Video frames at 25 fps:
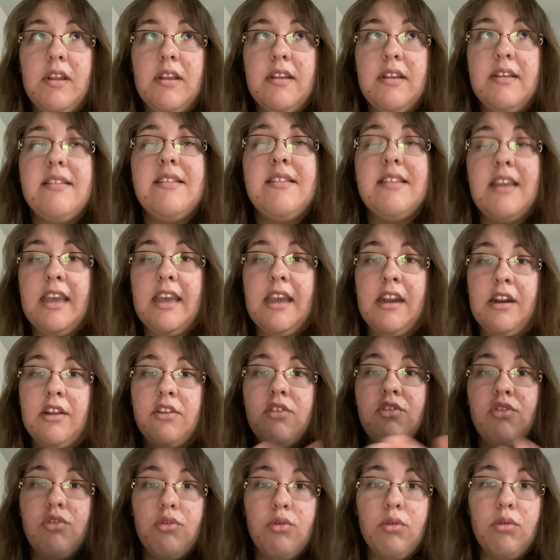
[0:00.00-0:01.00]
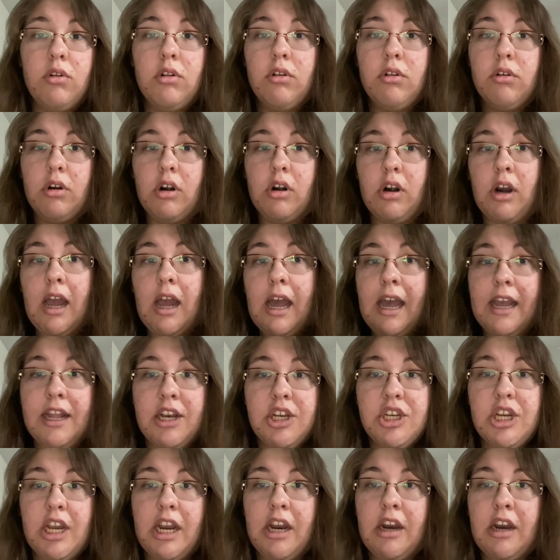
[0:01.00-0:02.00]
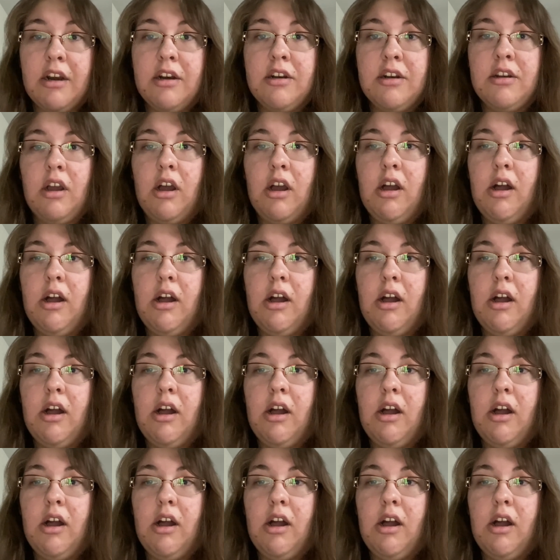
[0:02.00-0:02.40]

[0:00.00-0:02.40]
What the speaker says: sitting in a stool or a high chair